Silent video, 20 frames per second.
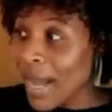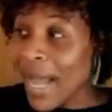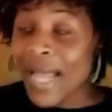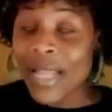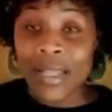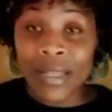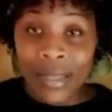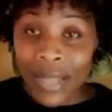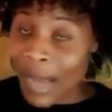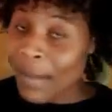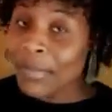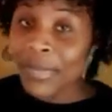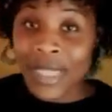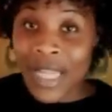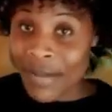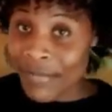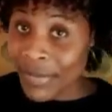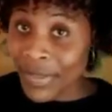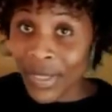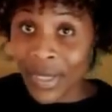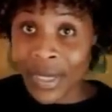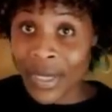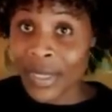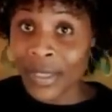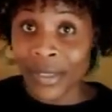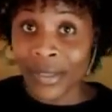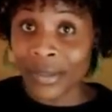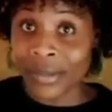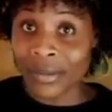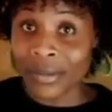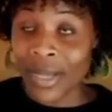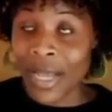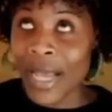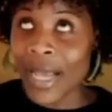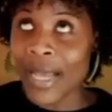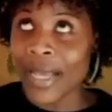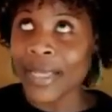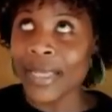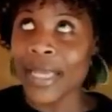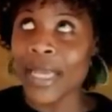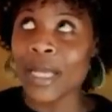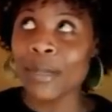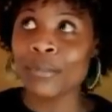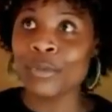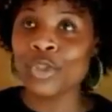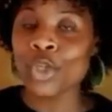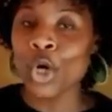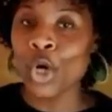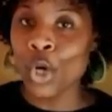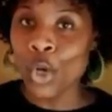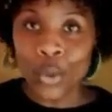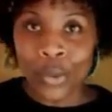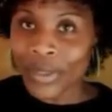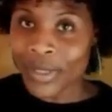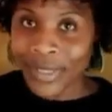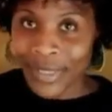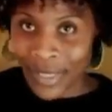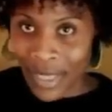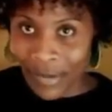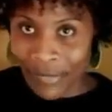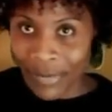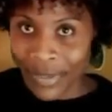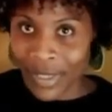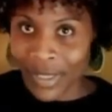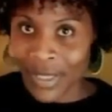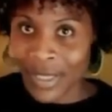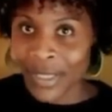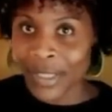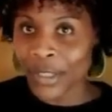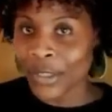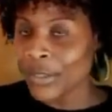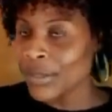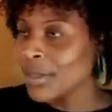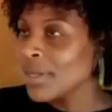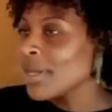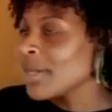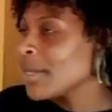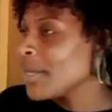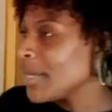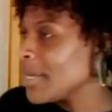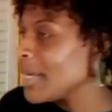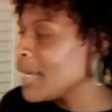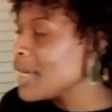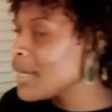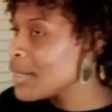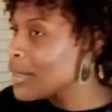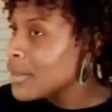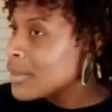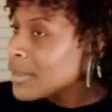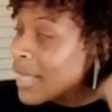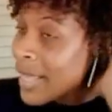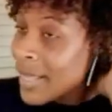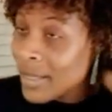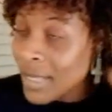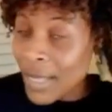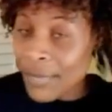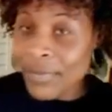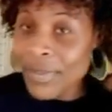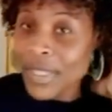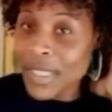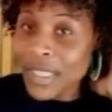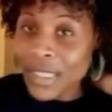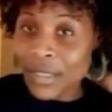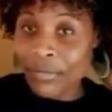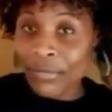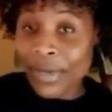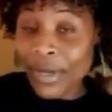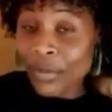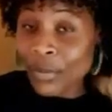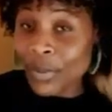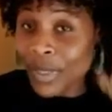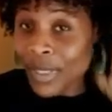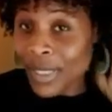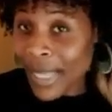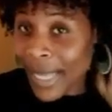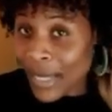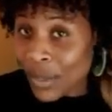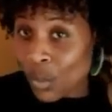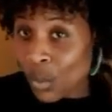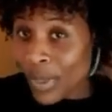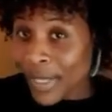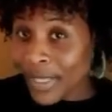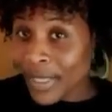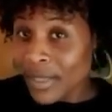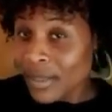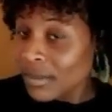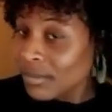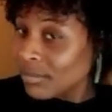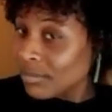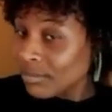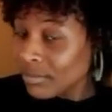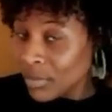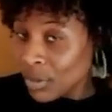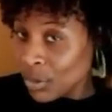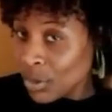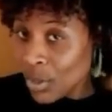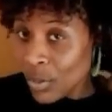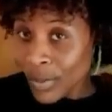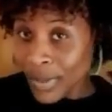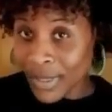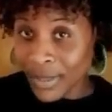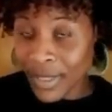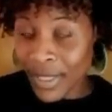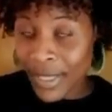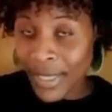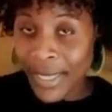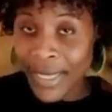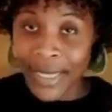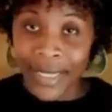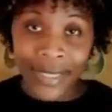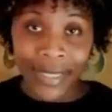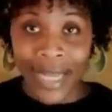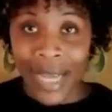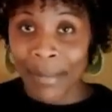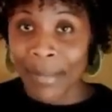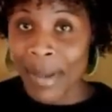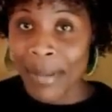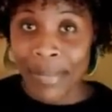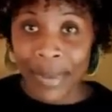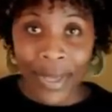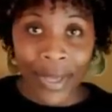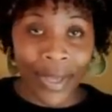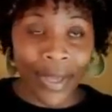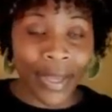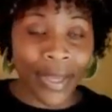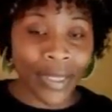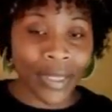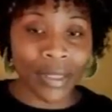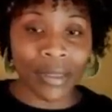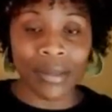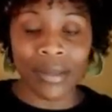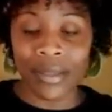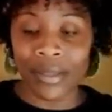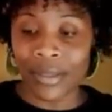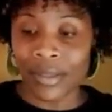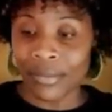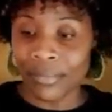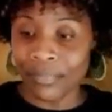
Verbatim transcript: I, I'm loving the color. I am totally loving the color. And I like that it's very lightweight. You know, it's not hanging down my back.